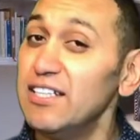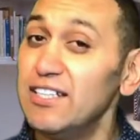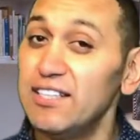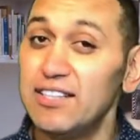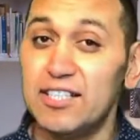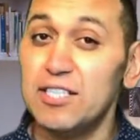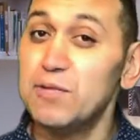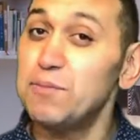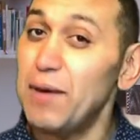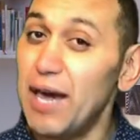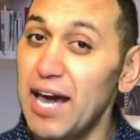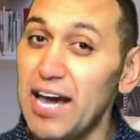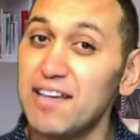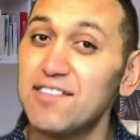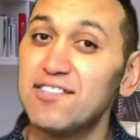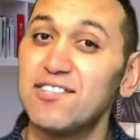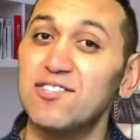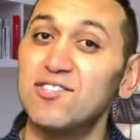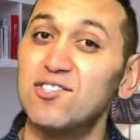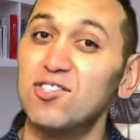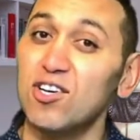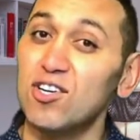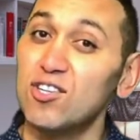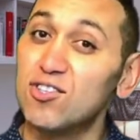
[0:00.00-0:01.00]
This
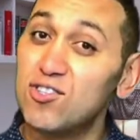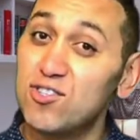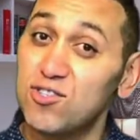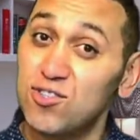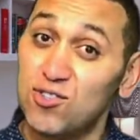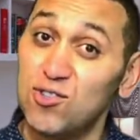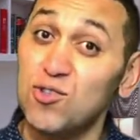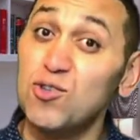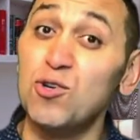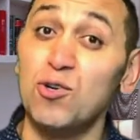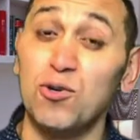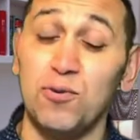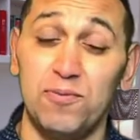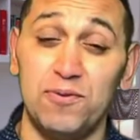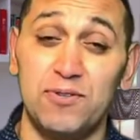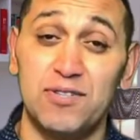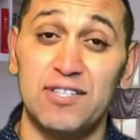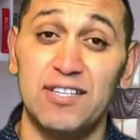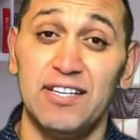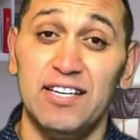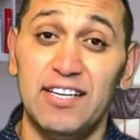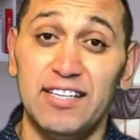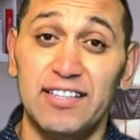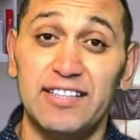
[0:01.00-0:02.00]
passage assumes